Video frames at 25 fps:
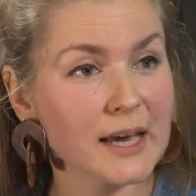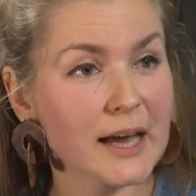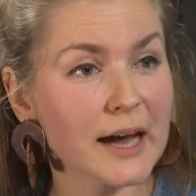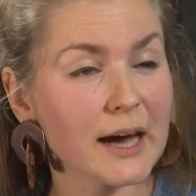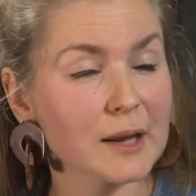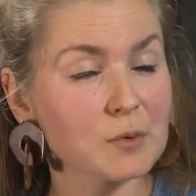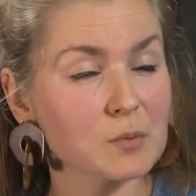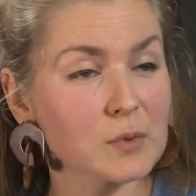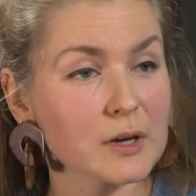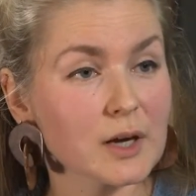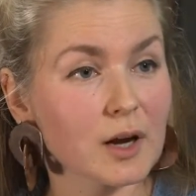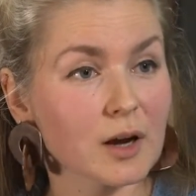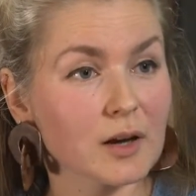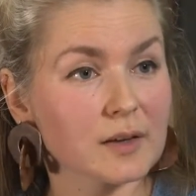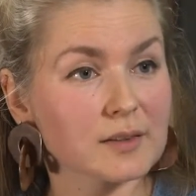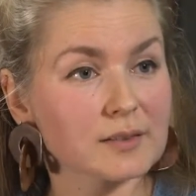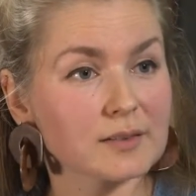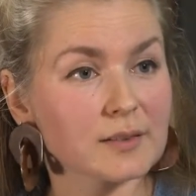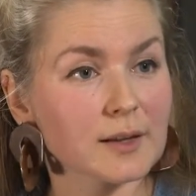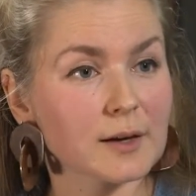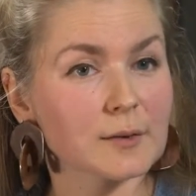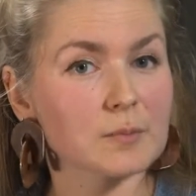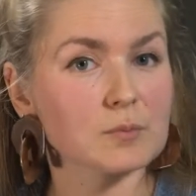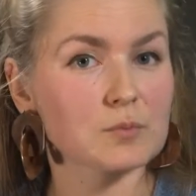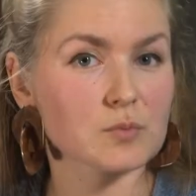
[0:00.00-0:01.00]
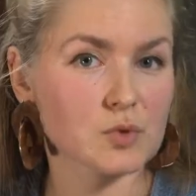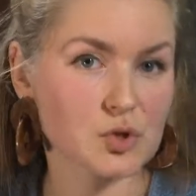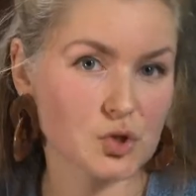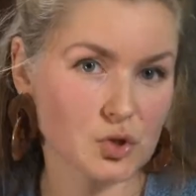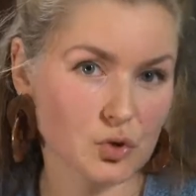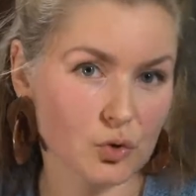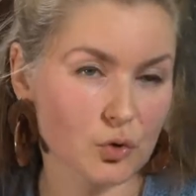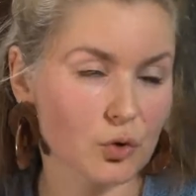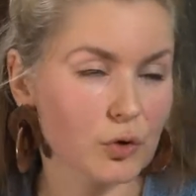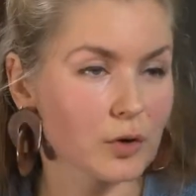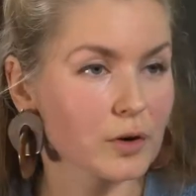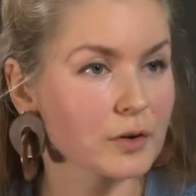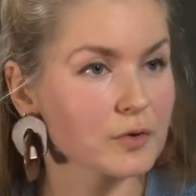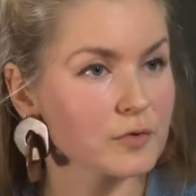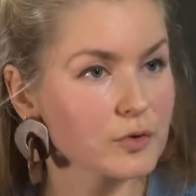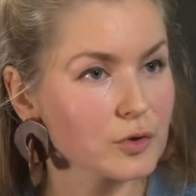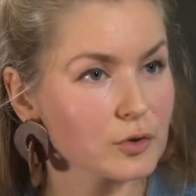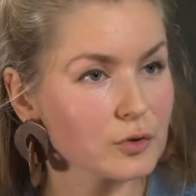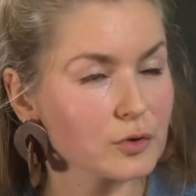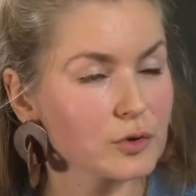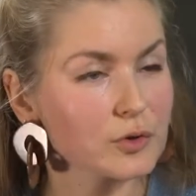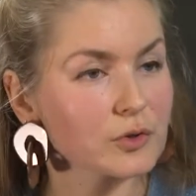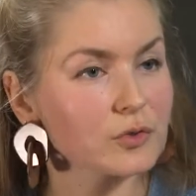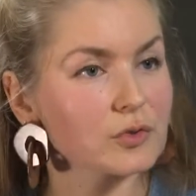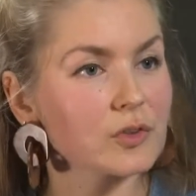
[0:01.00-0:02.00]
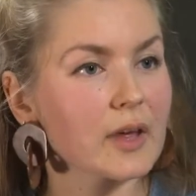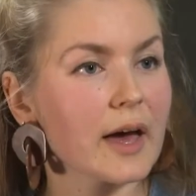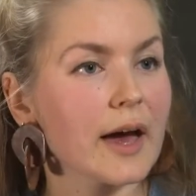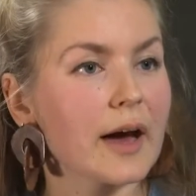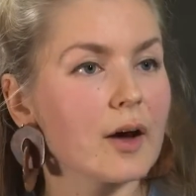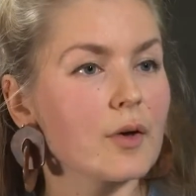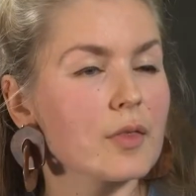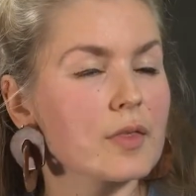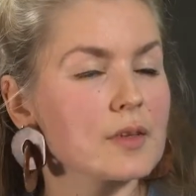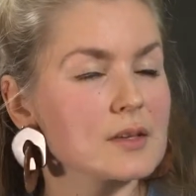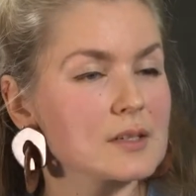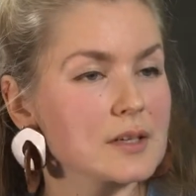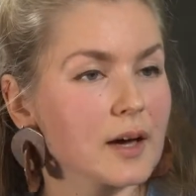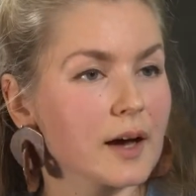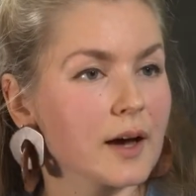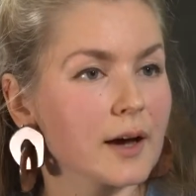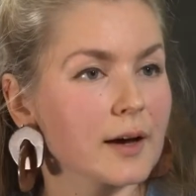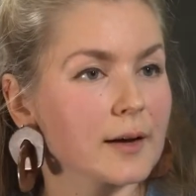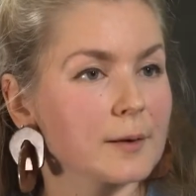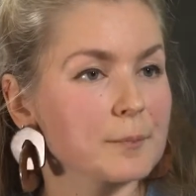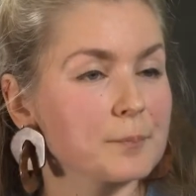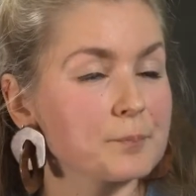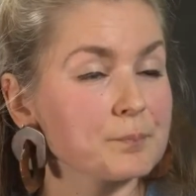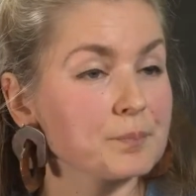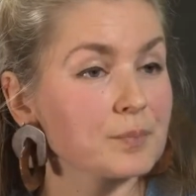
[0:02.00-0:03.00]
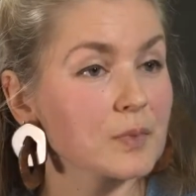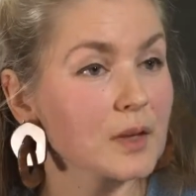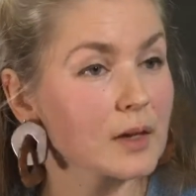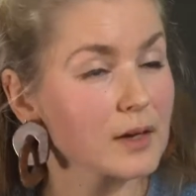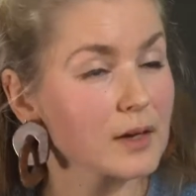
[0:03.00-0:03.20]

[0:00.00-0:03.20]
and we asked them, sure, of course, how the time